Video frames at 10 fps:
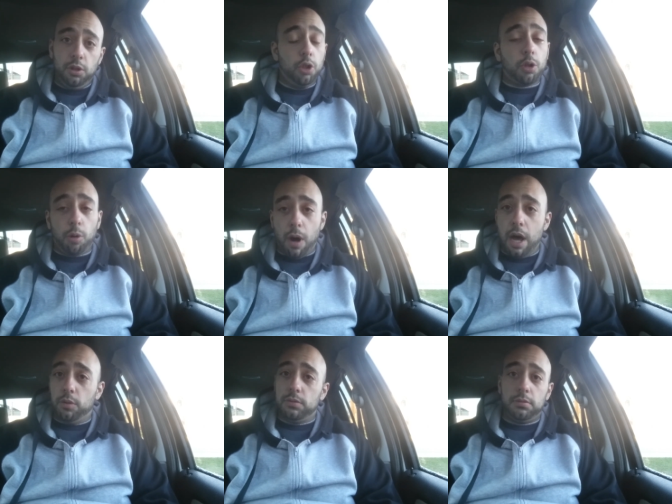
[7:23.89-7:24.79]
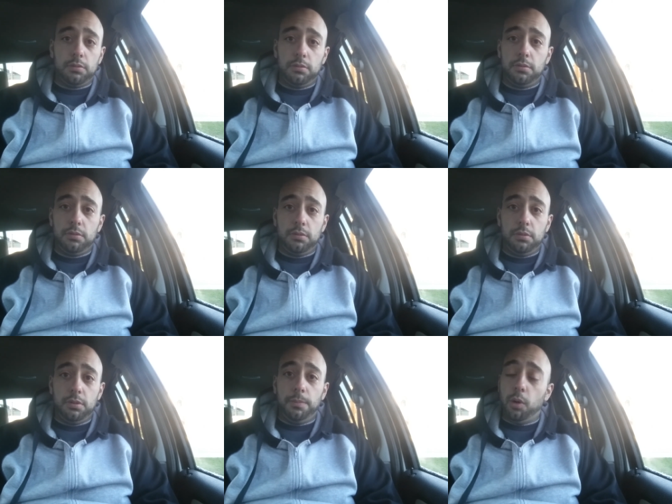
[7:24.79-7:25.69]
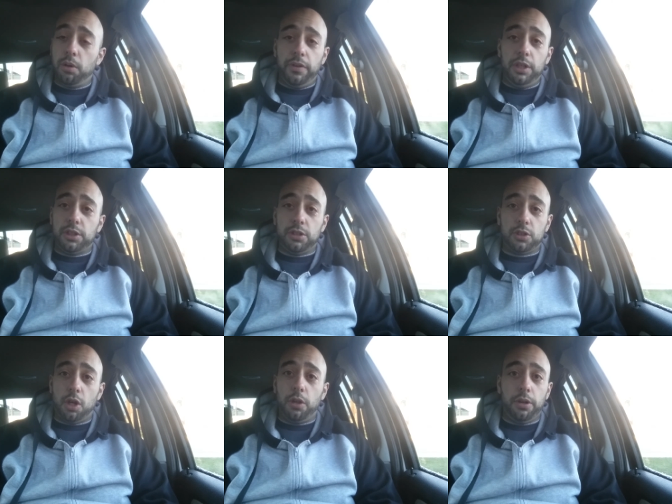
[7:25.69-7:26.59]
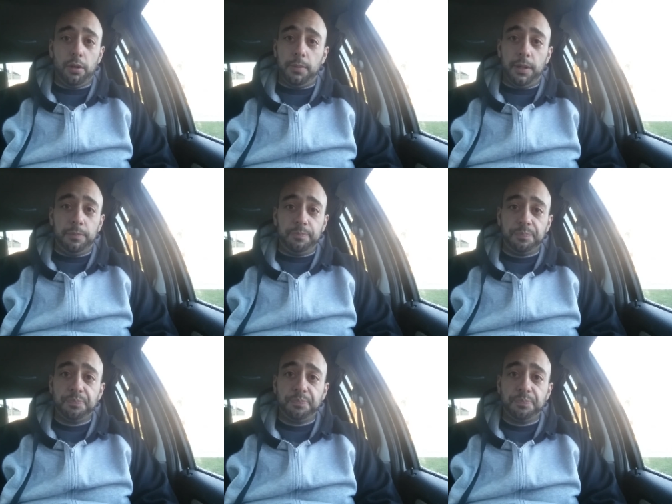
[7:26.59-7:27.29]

Look around. The motivation's all there, man.